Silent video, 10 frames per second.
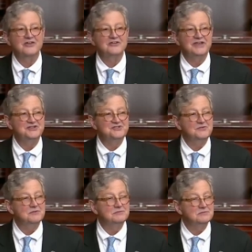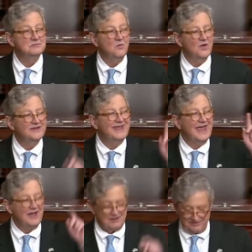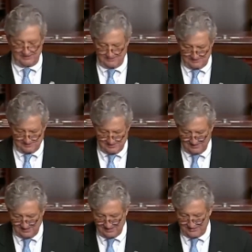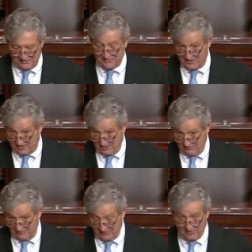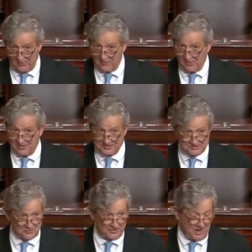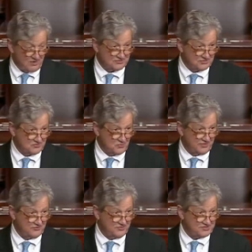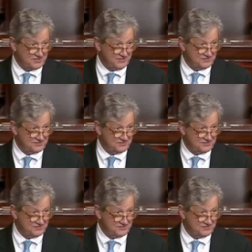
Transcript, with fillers: of diesel, one gallon, a year ago, you know what it was? $3.23.